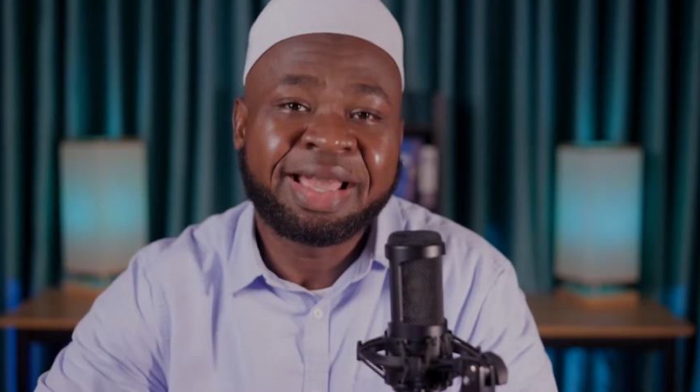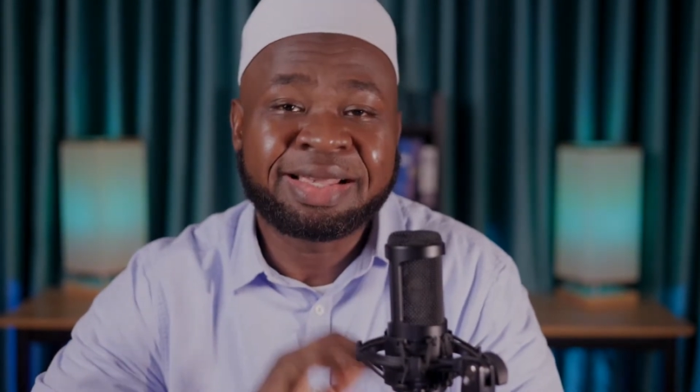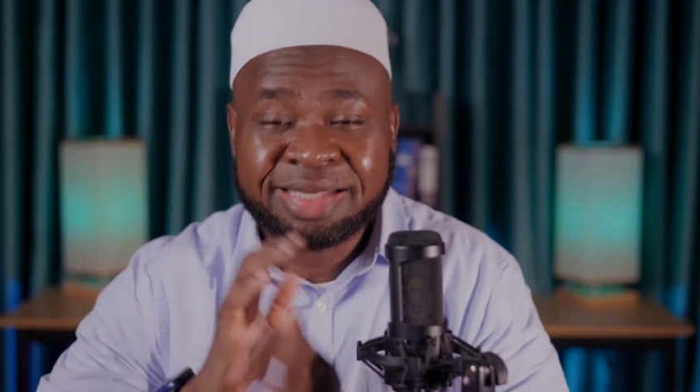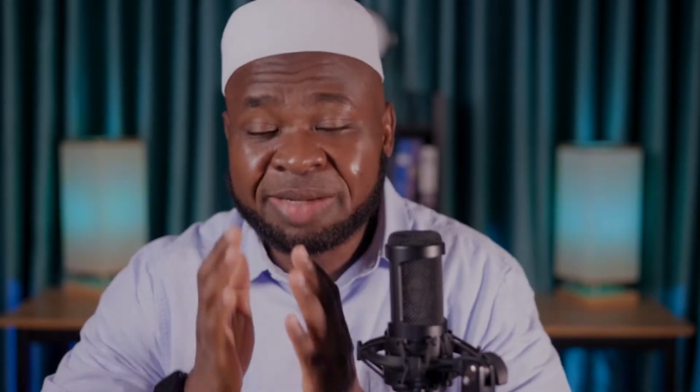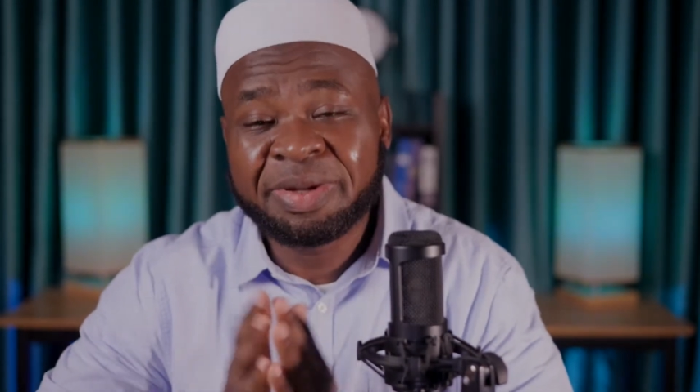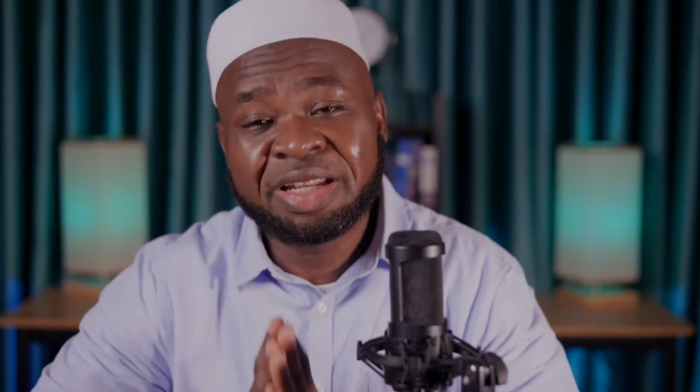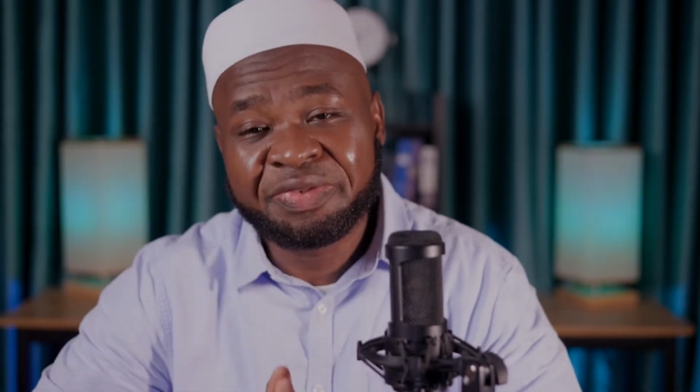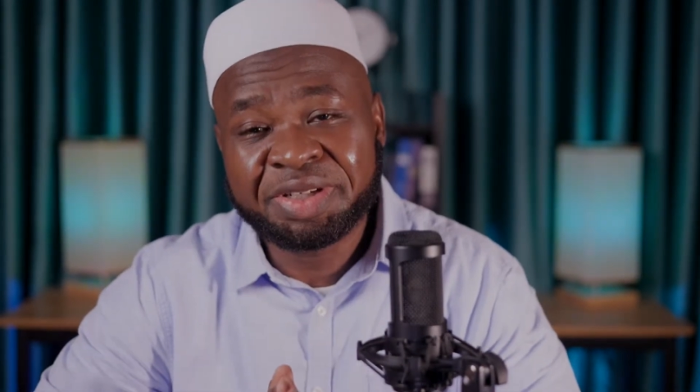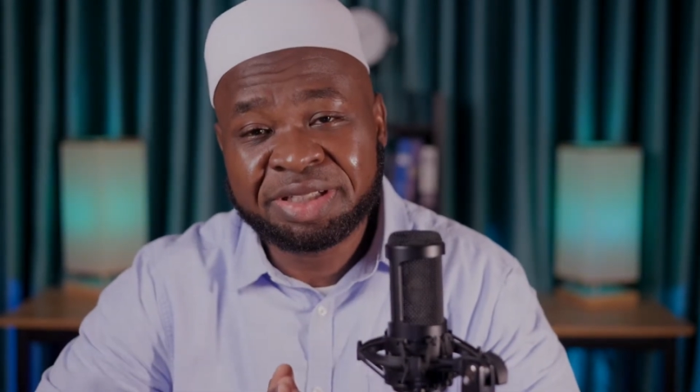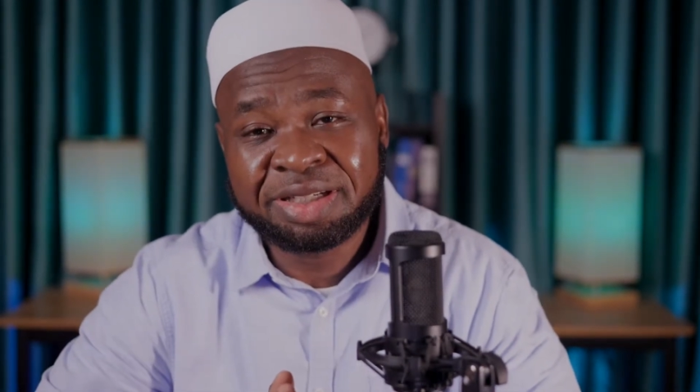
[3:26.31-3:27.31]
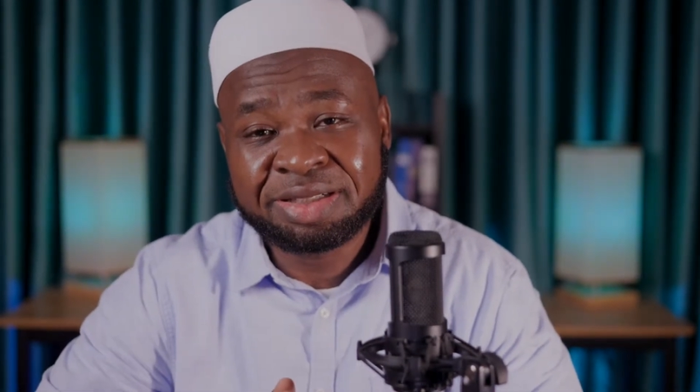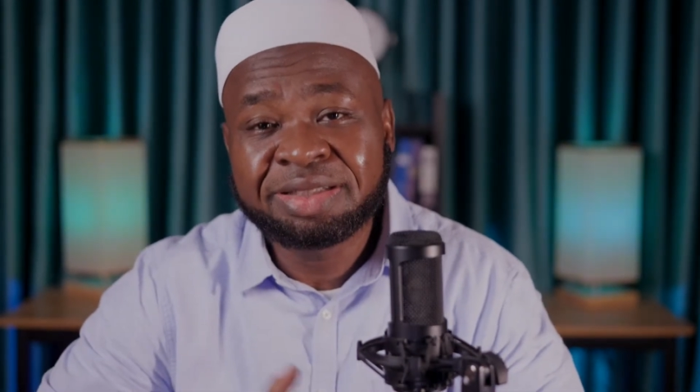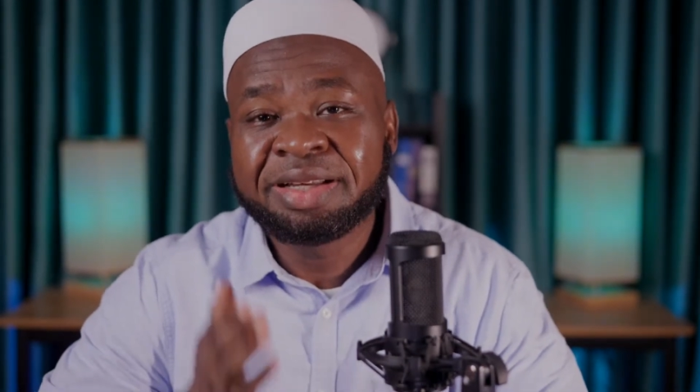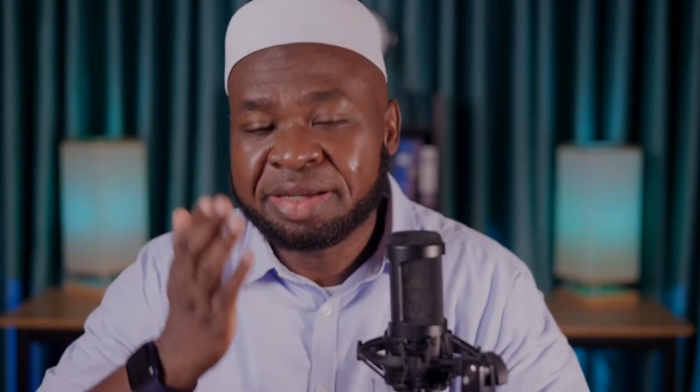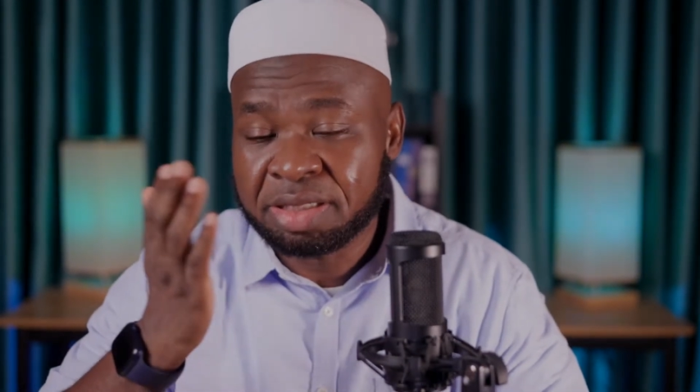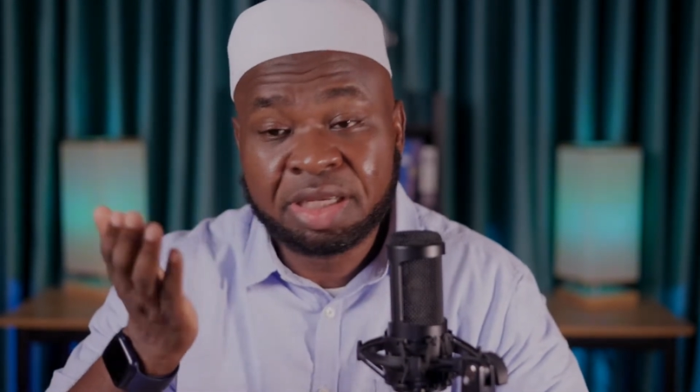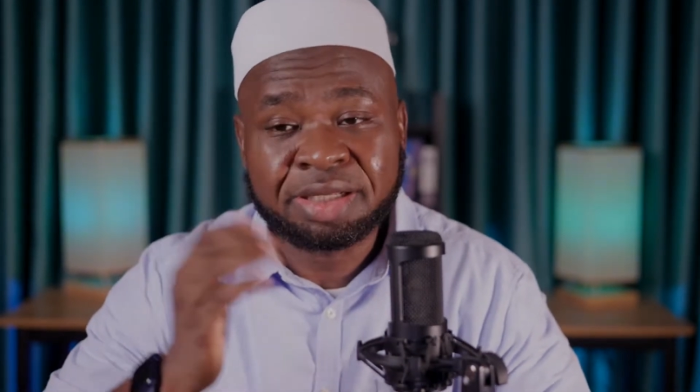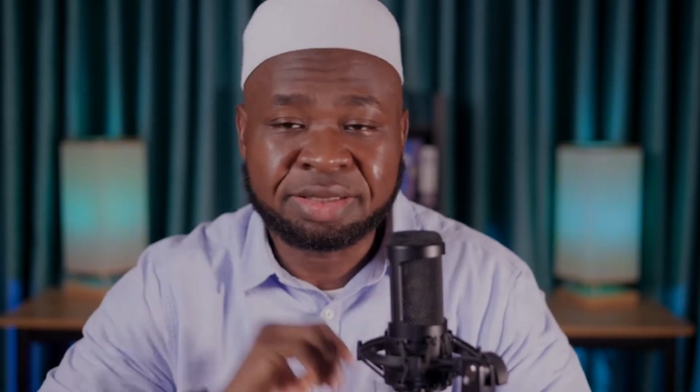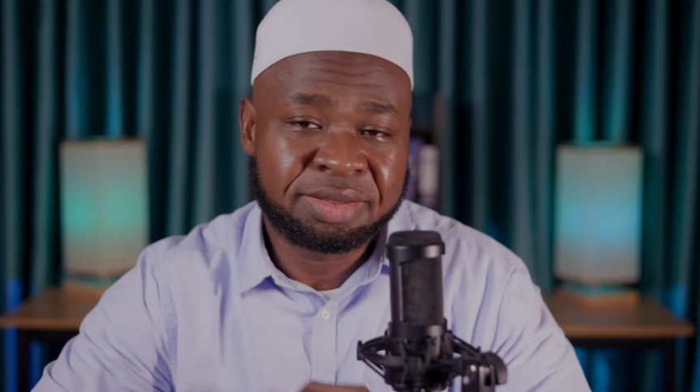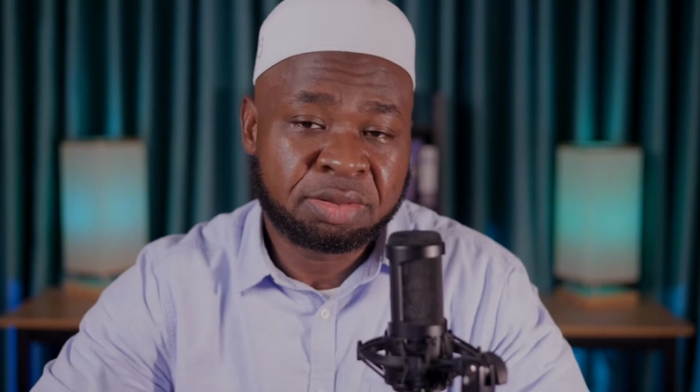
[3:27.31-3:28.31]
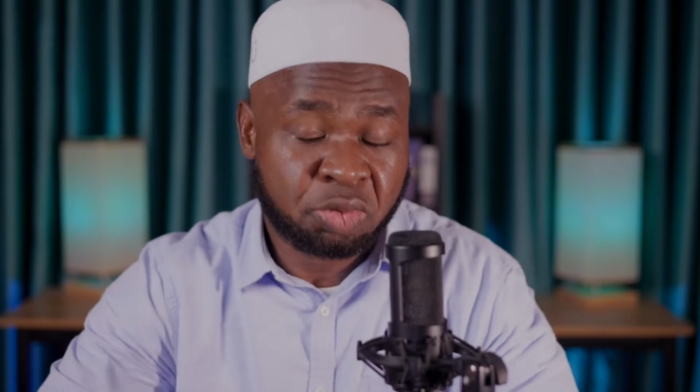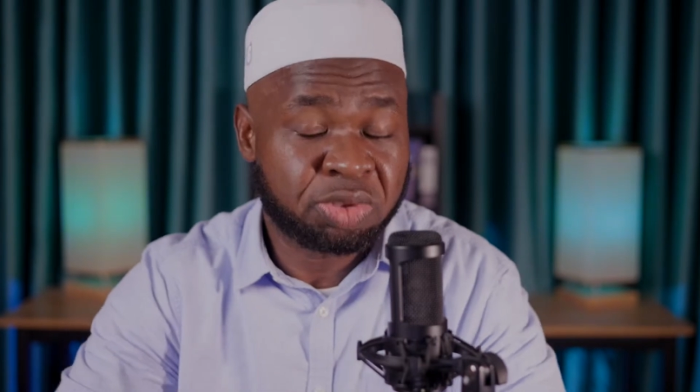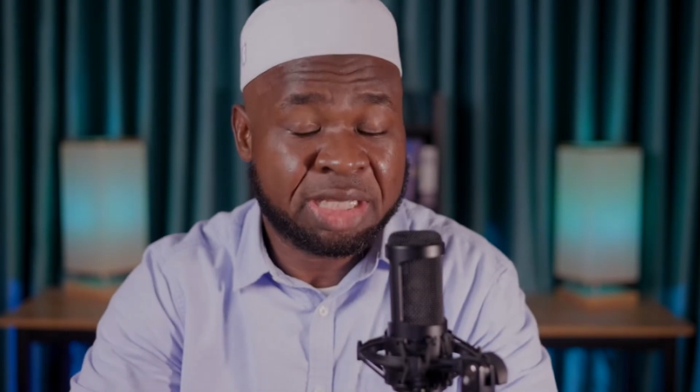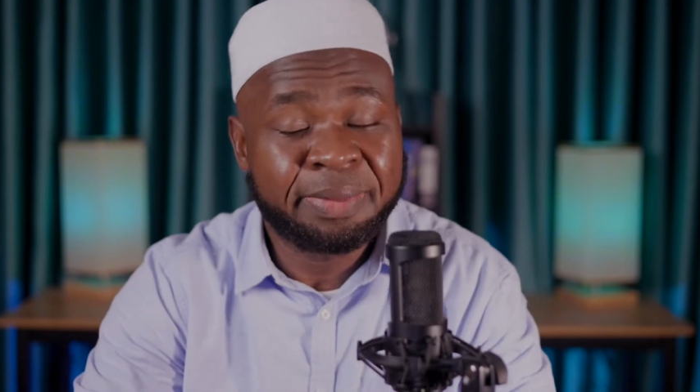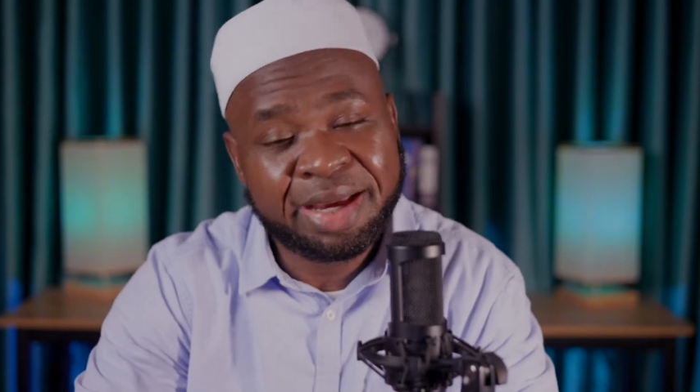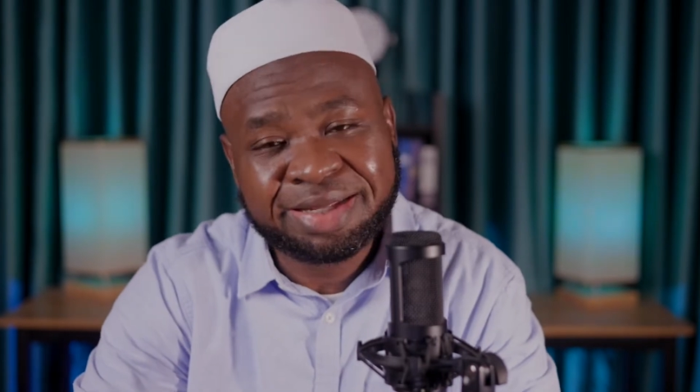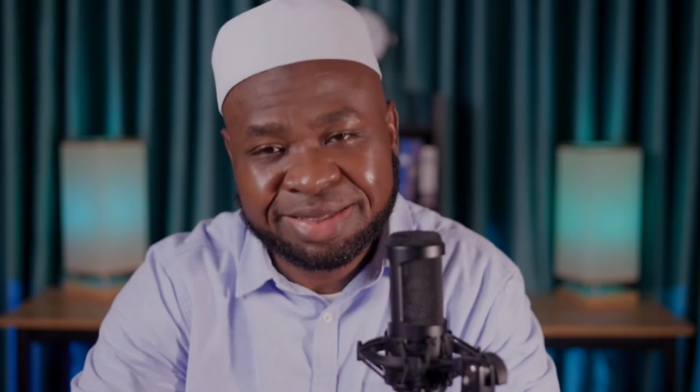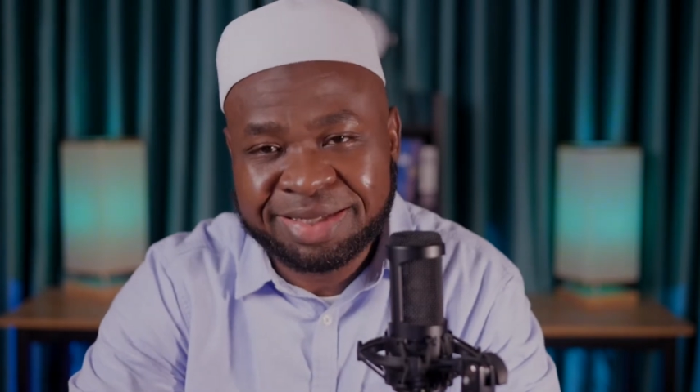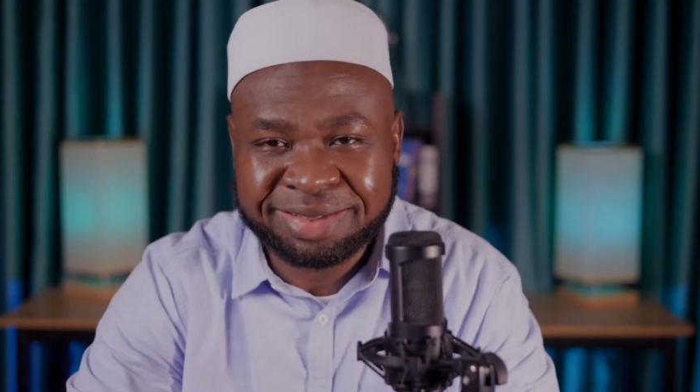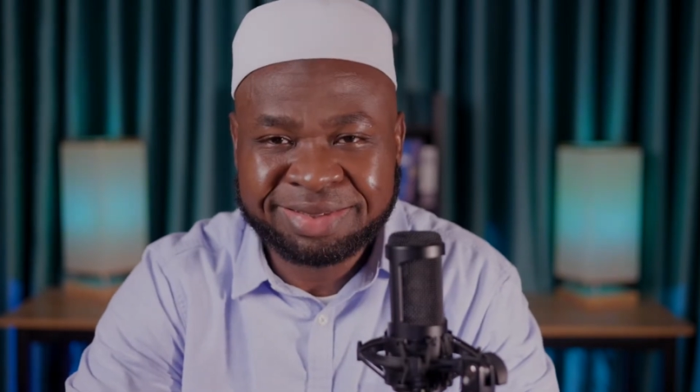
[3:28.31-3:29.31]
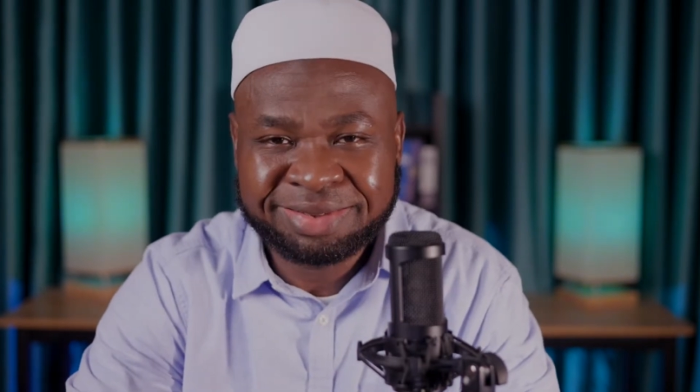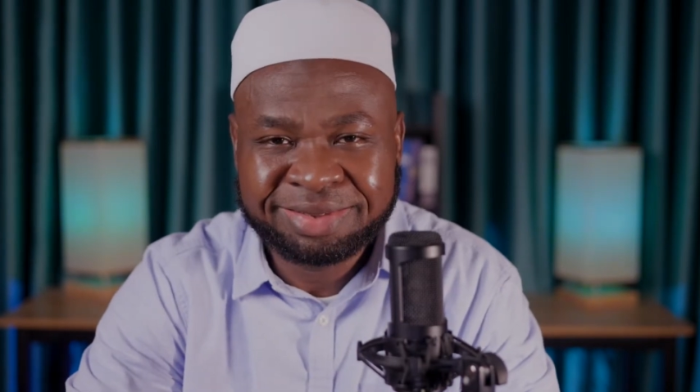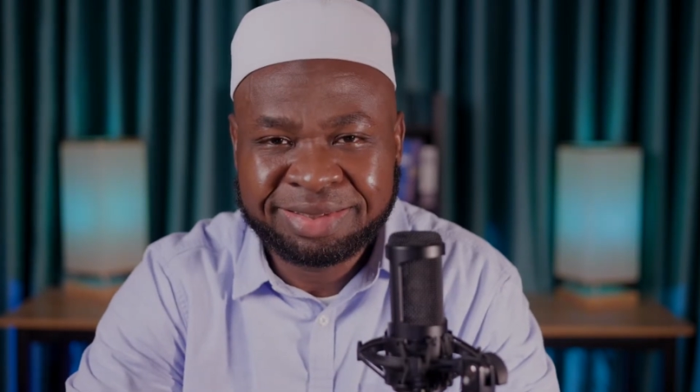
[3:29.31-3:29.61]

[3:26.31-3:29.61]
Is that beneficial? Yes, to some extent.